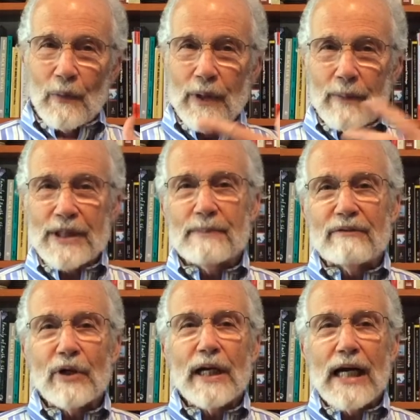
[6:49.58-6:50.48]
we must
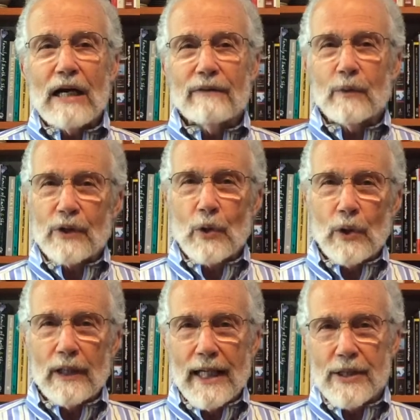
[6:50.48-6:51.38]
be very careful with
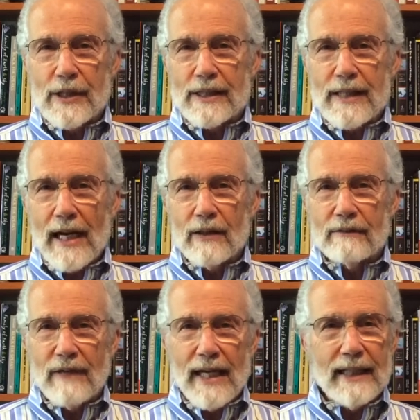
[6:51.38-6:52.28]
correlations.
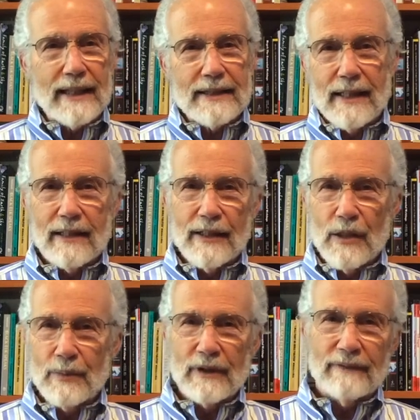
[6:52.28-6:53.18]
Tyler Vigen has done a
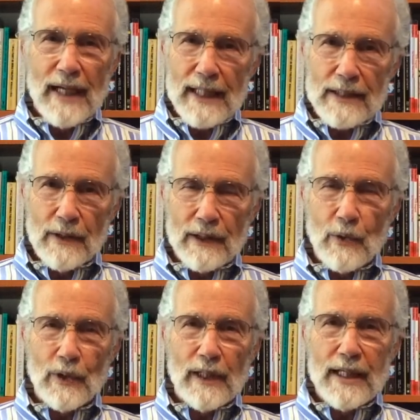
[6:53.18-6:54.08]
number of excellent
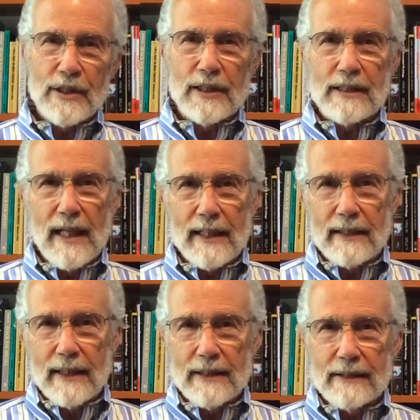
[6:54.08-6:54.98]
correlations like
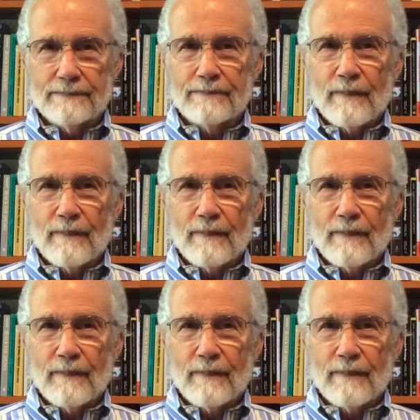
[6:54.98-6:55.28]
this.